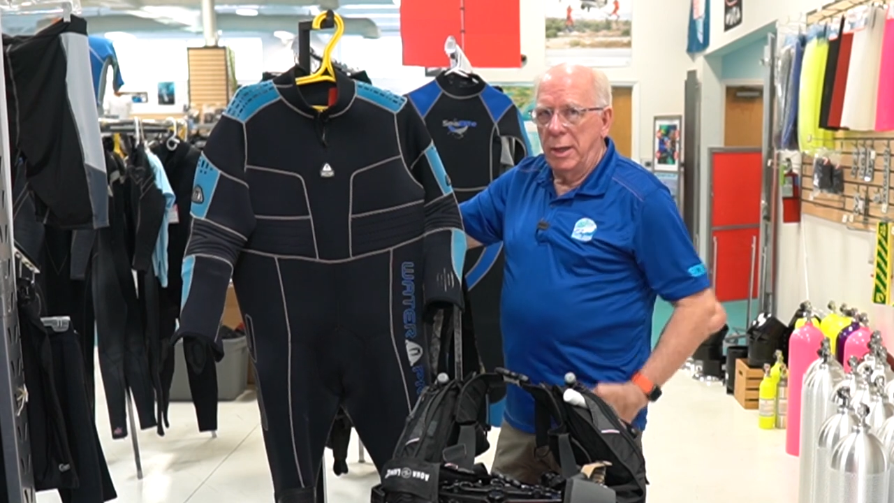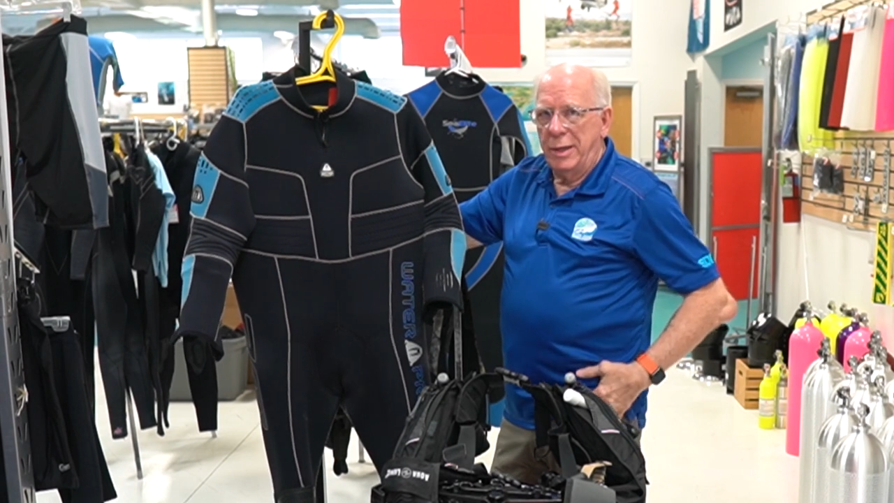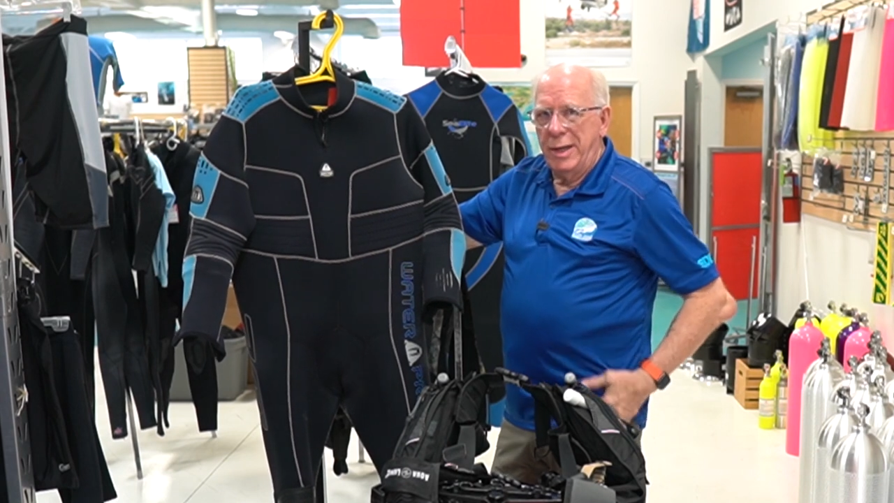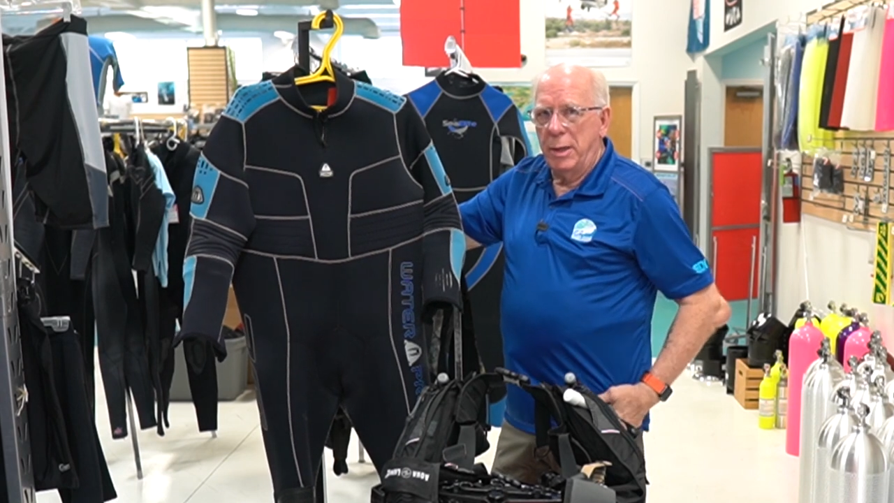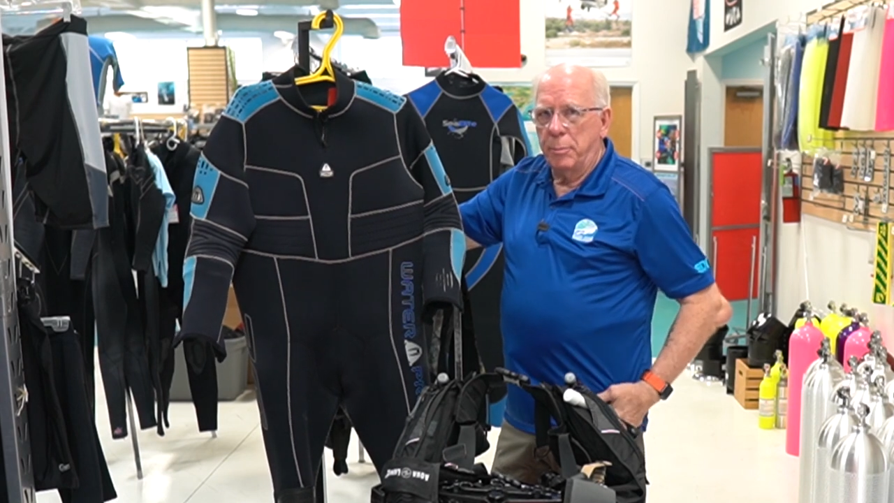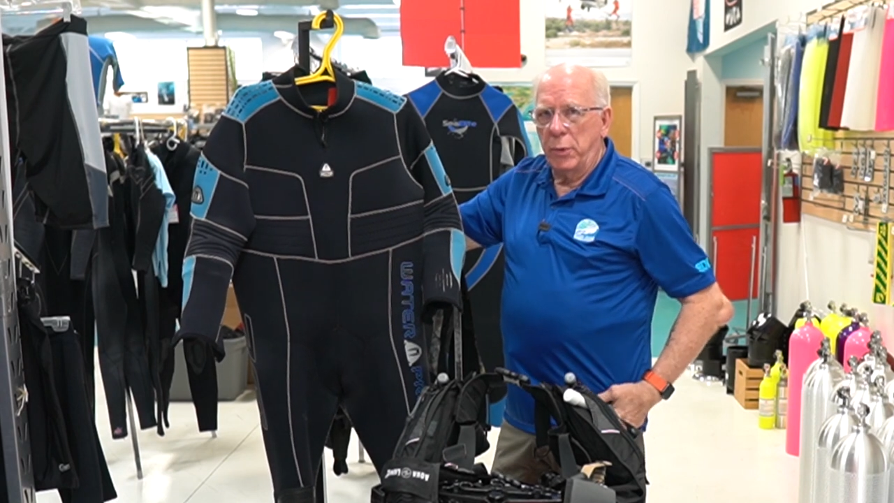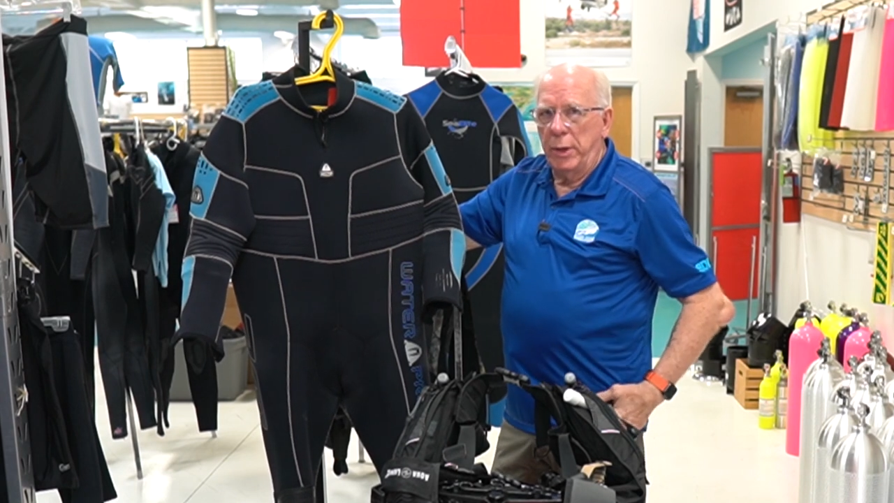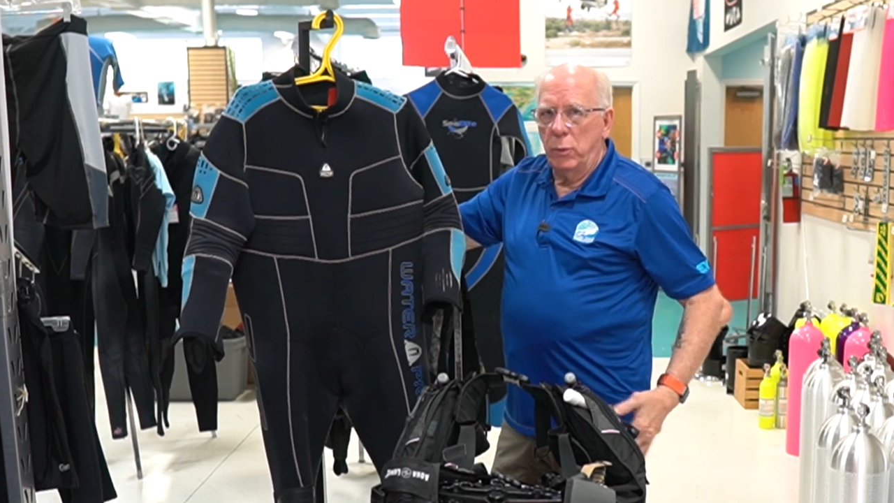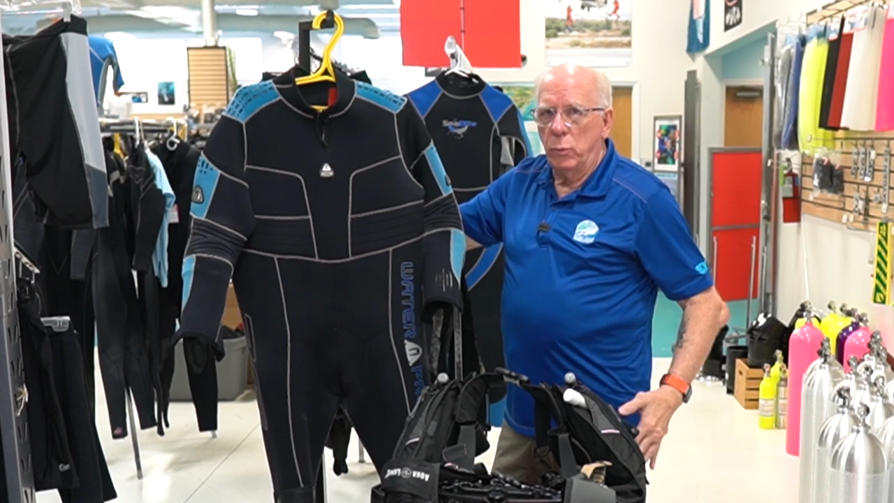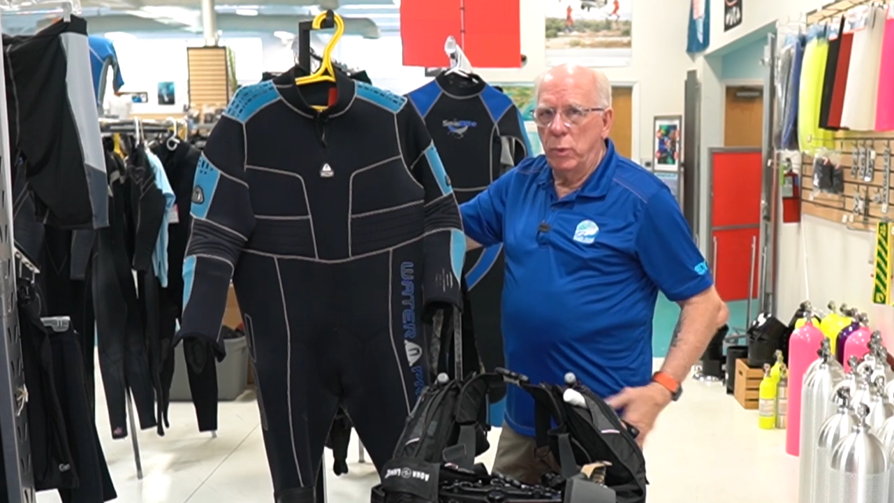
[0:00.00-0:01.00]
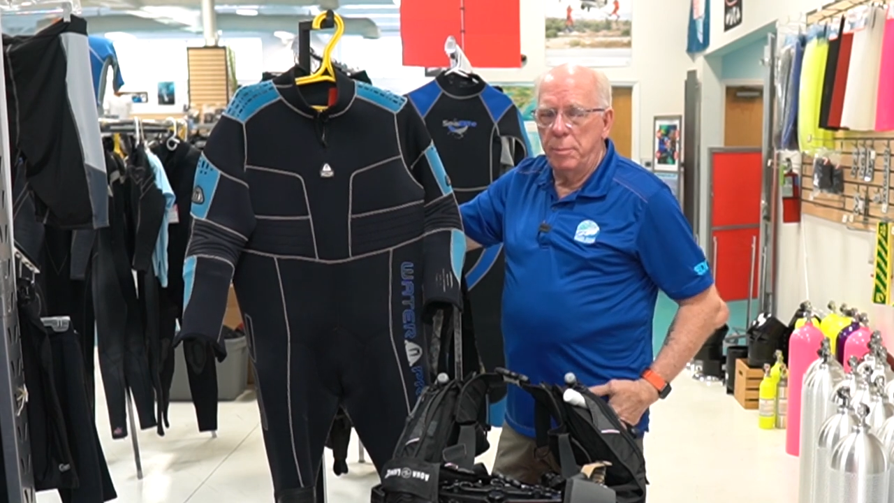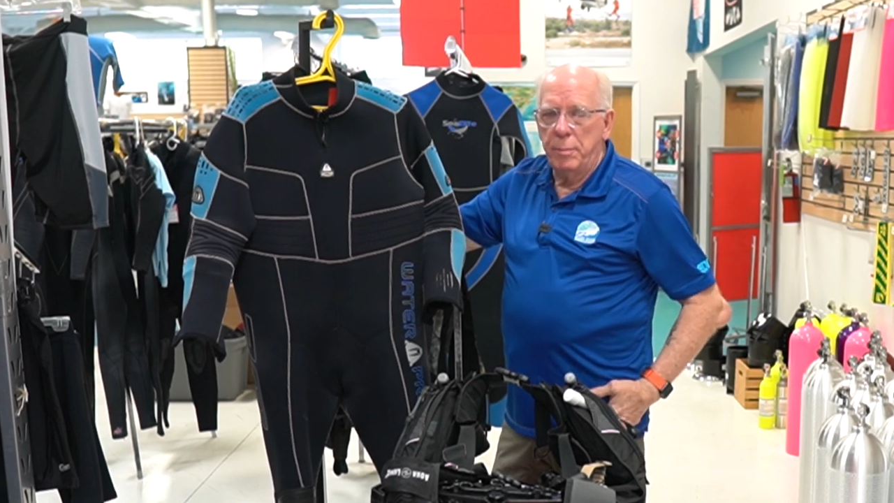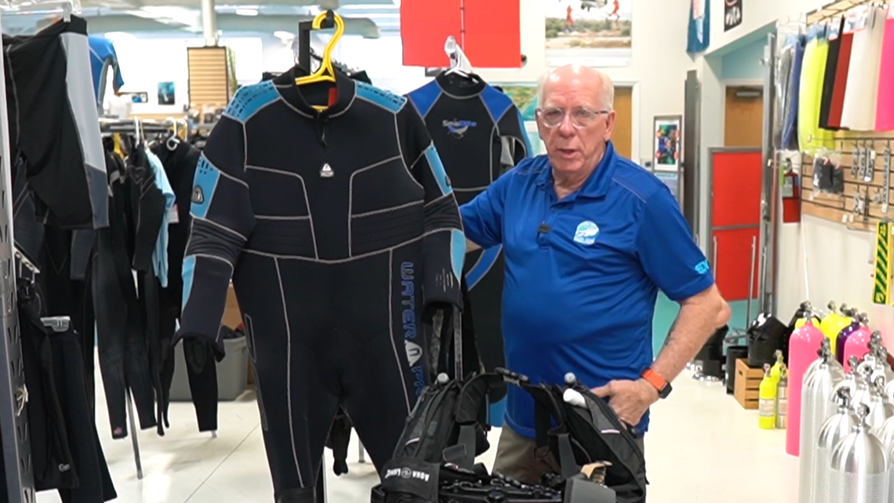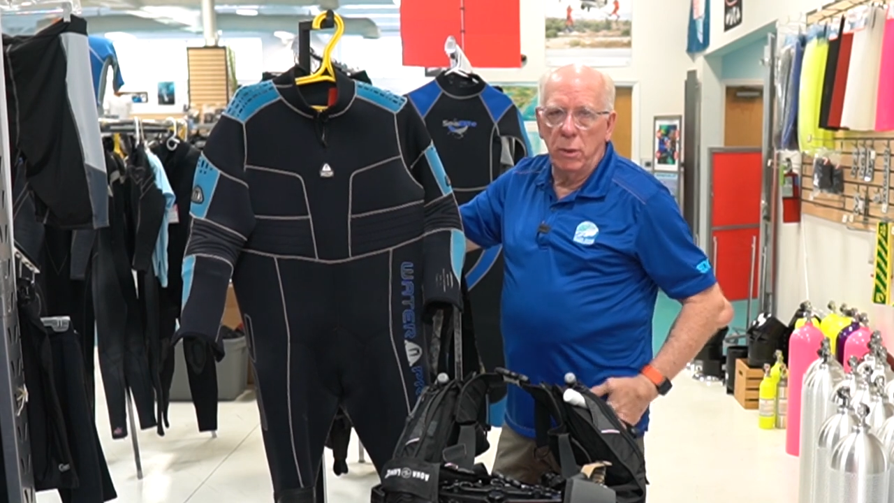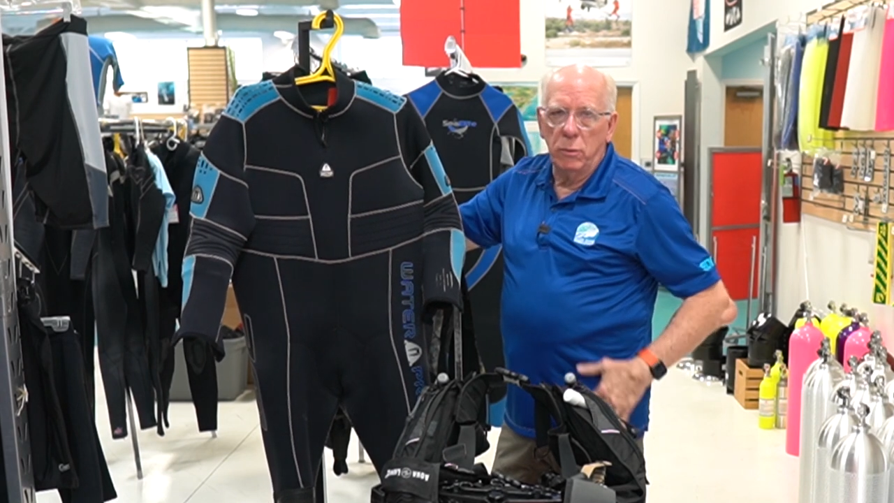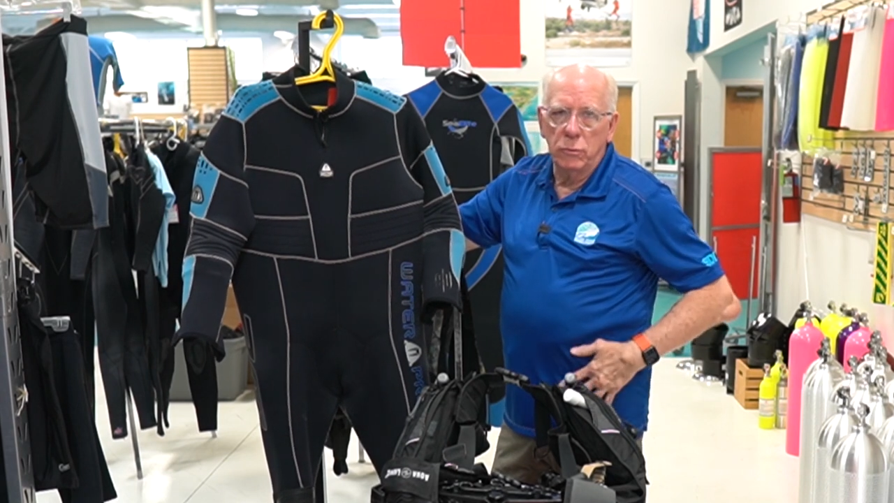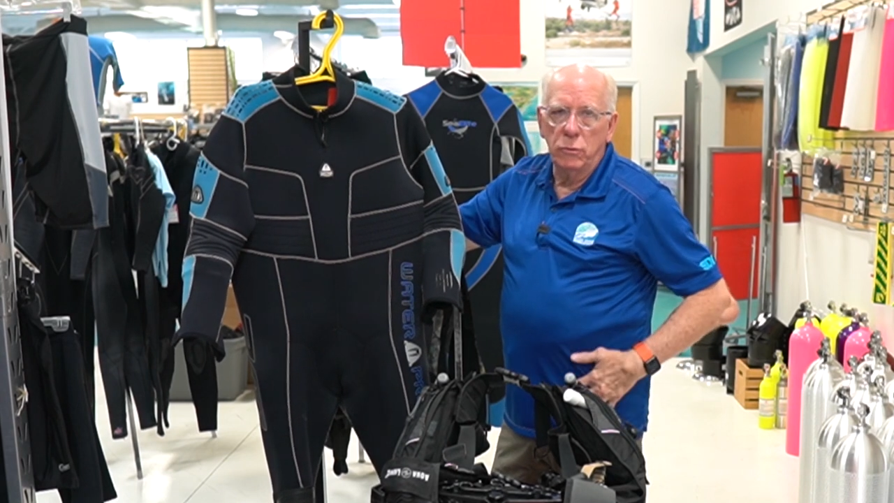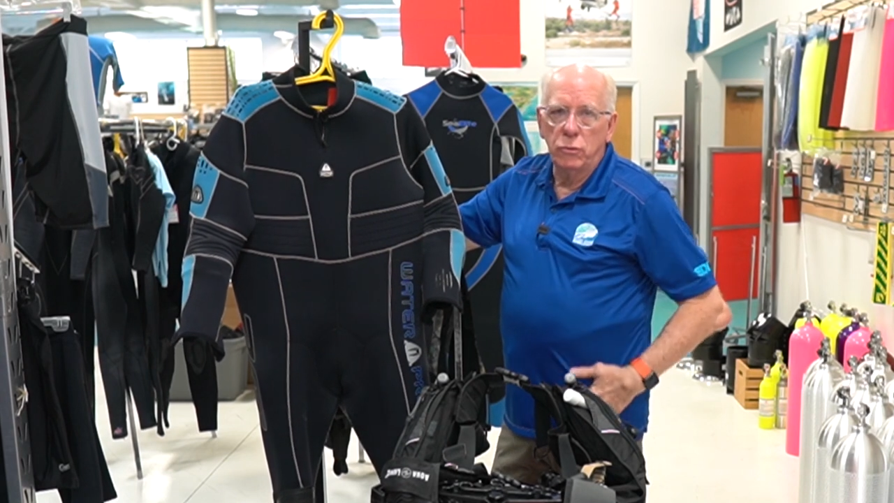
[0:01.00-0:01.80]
neoprene 1 mil